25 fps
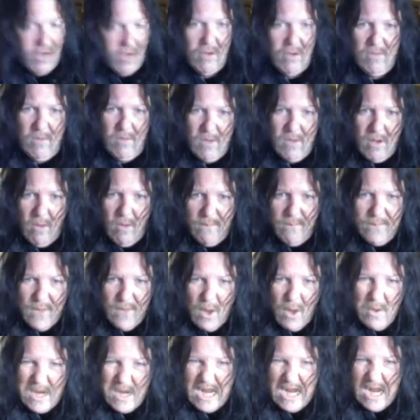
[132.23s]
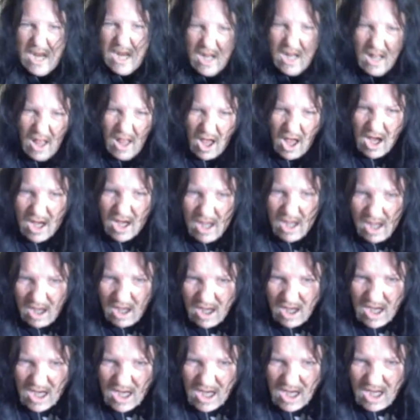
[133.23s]
got fluid in it. Look.
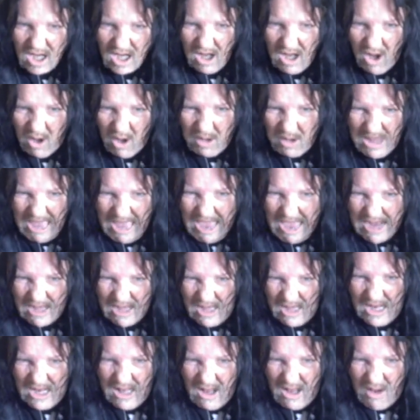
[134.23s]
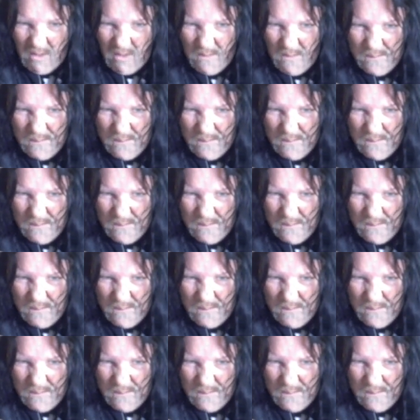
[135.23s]
All the ugly little